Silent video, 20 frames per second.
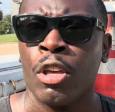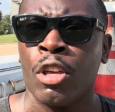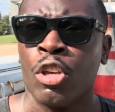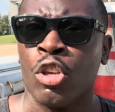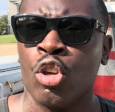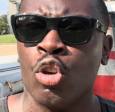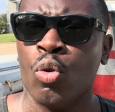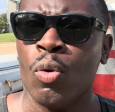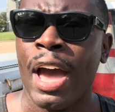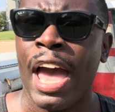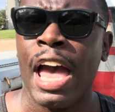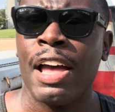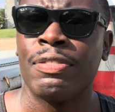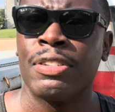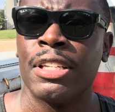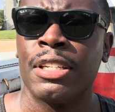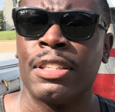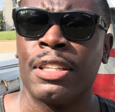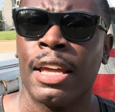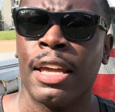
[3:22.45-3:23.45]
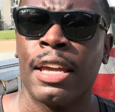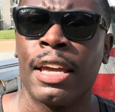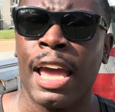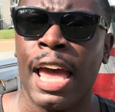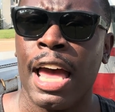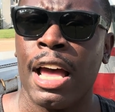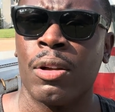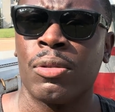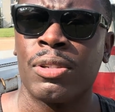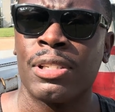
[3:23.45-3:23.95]
You have to think
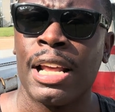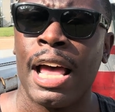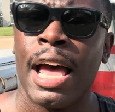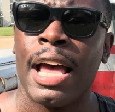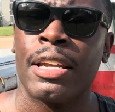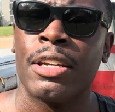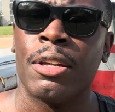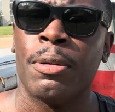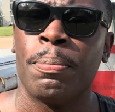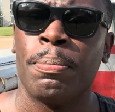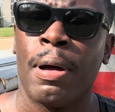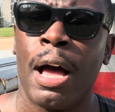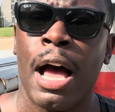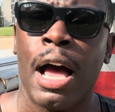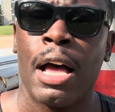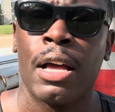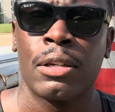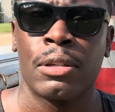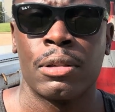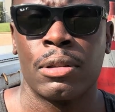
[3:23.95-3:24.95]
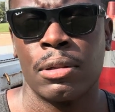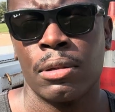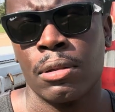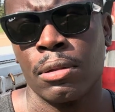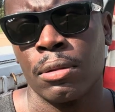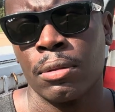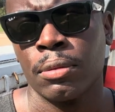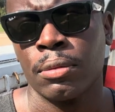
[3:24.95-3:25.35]
outside the box.